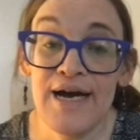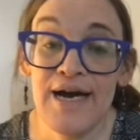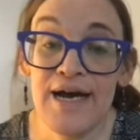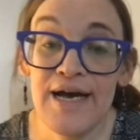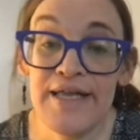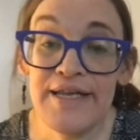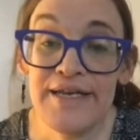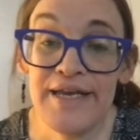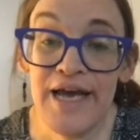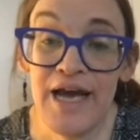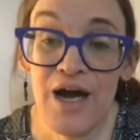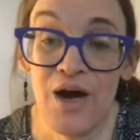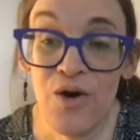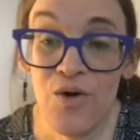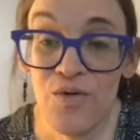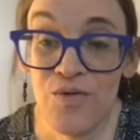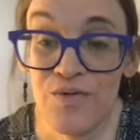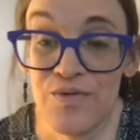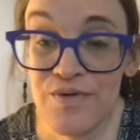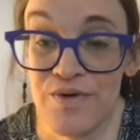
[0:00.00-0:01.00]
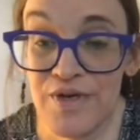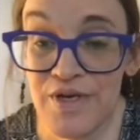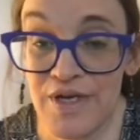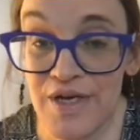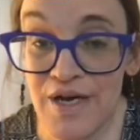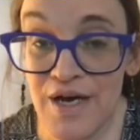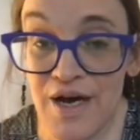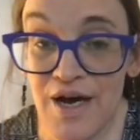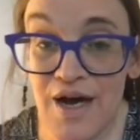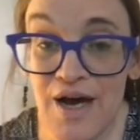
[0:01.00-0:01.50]
And now
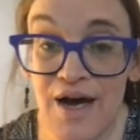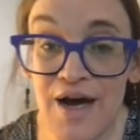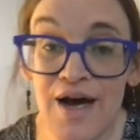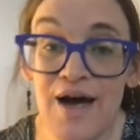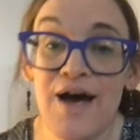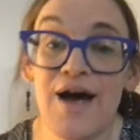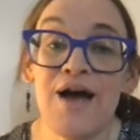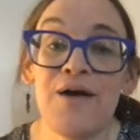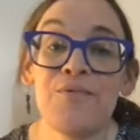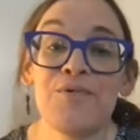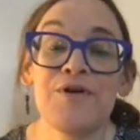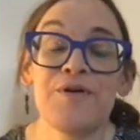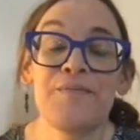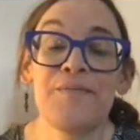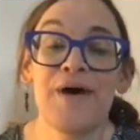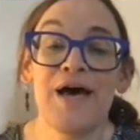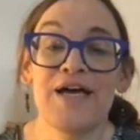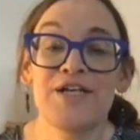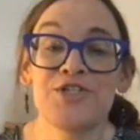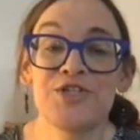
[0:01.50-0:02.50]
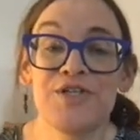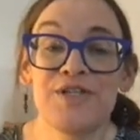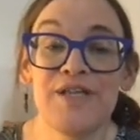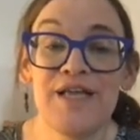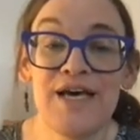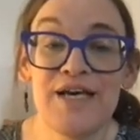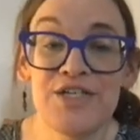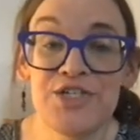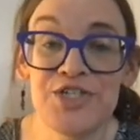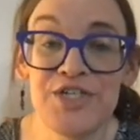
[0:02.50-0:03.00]
I would imagine
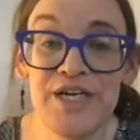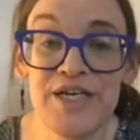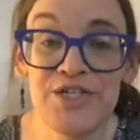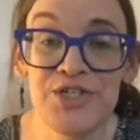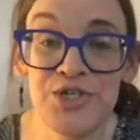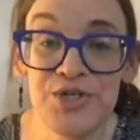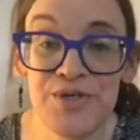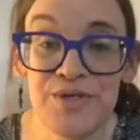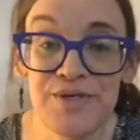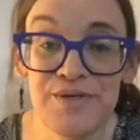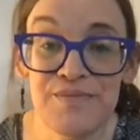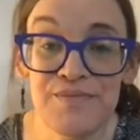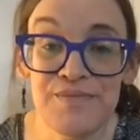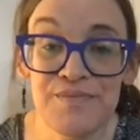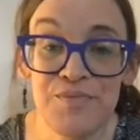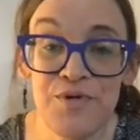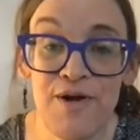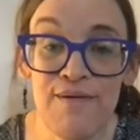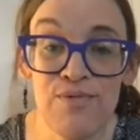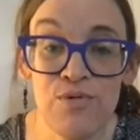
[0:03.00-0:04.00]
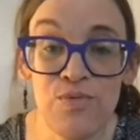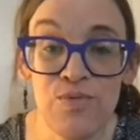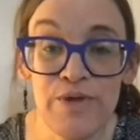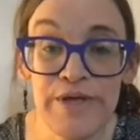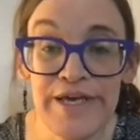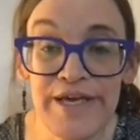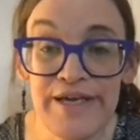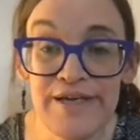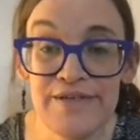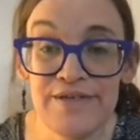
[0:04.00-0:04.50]
that Xie Jun
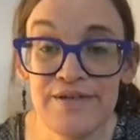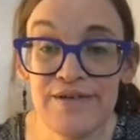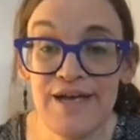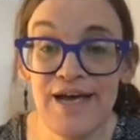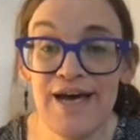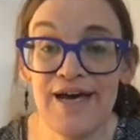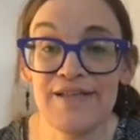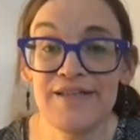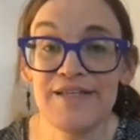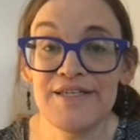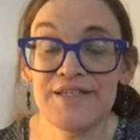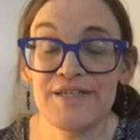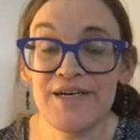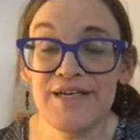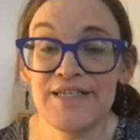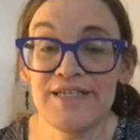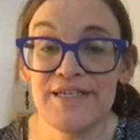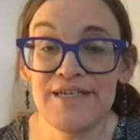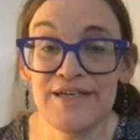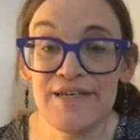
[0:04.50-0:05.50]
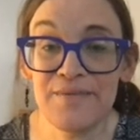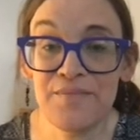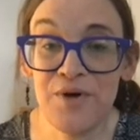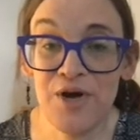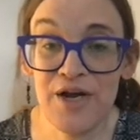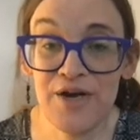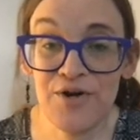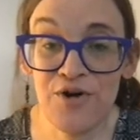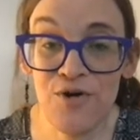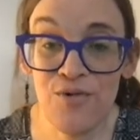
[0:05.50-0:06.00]
probably had this idea in
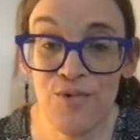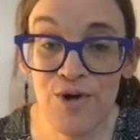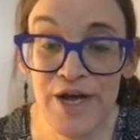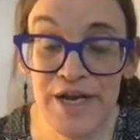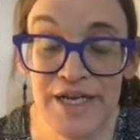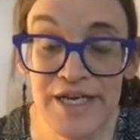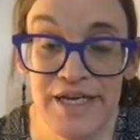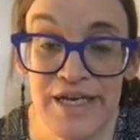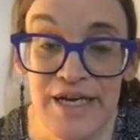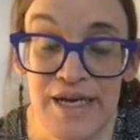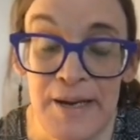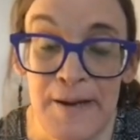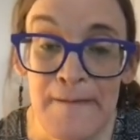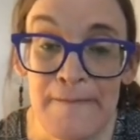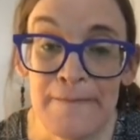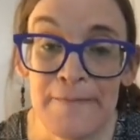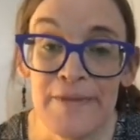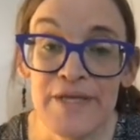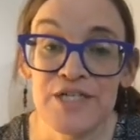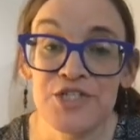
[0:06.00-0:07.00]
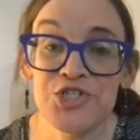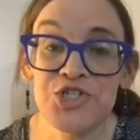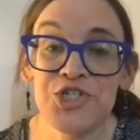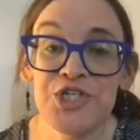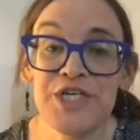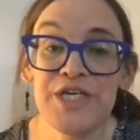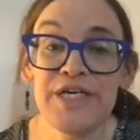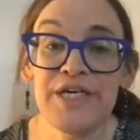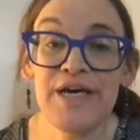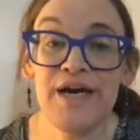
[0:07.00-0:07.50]
mind already.
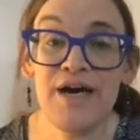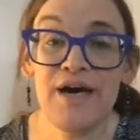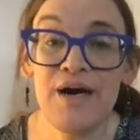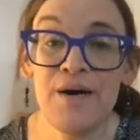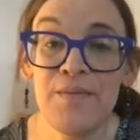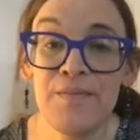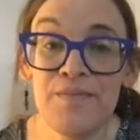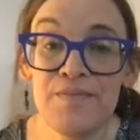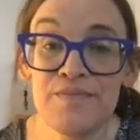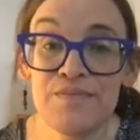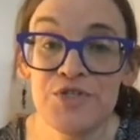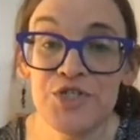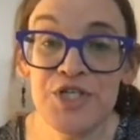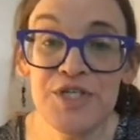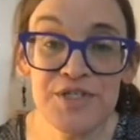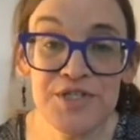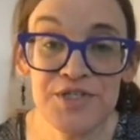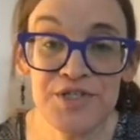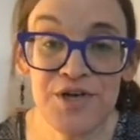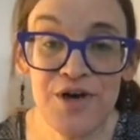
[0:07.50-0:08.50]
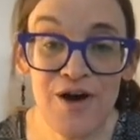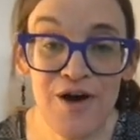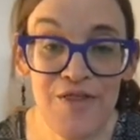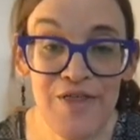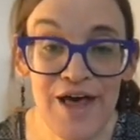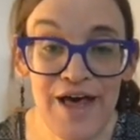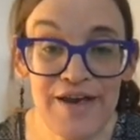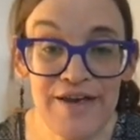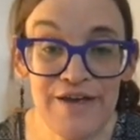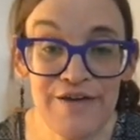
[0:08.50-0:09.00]
She saw
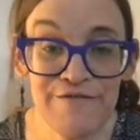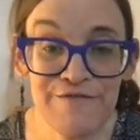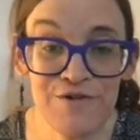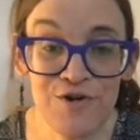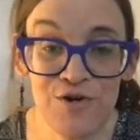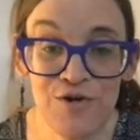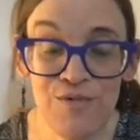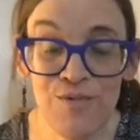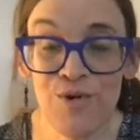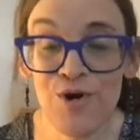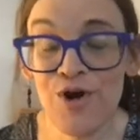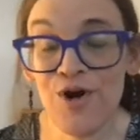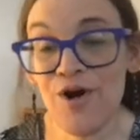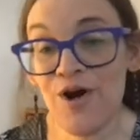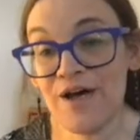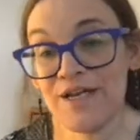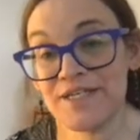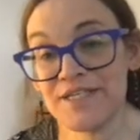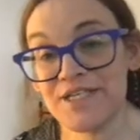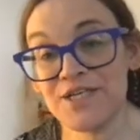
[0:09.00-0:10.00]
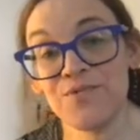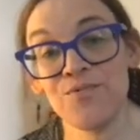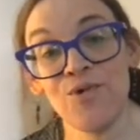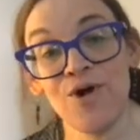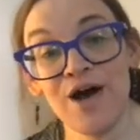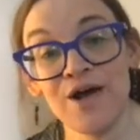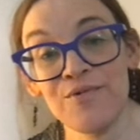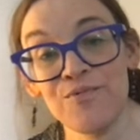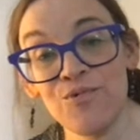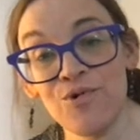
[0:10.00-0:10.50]
that if her rook on
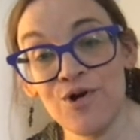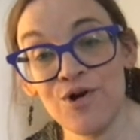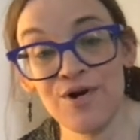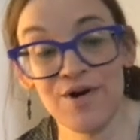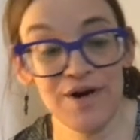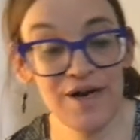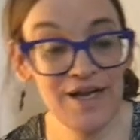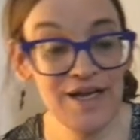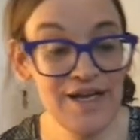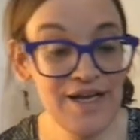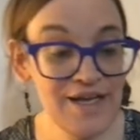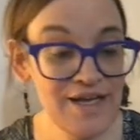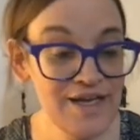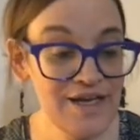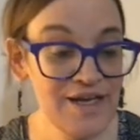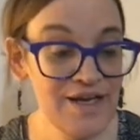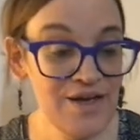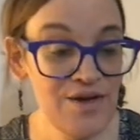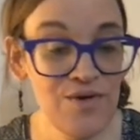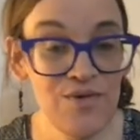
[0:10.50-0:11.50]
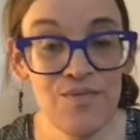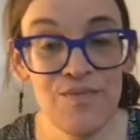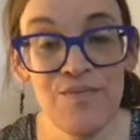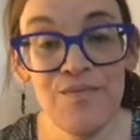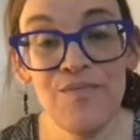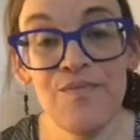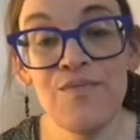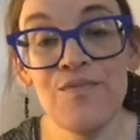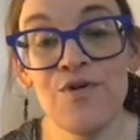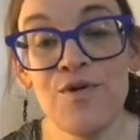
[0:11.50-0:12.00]
d1 were
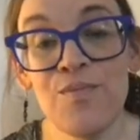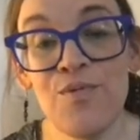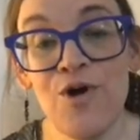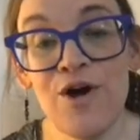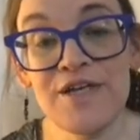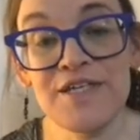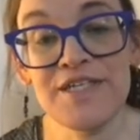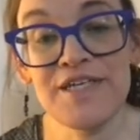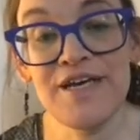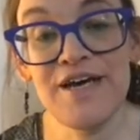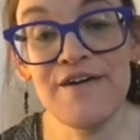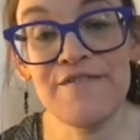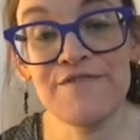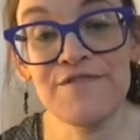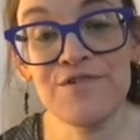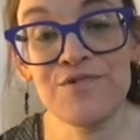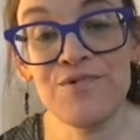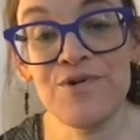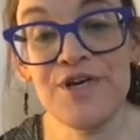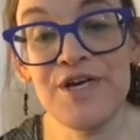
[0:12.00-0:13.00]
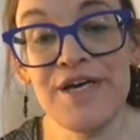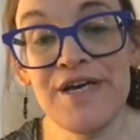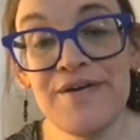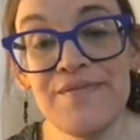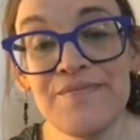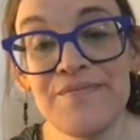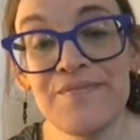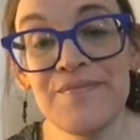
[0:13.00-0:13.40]
brought to f3,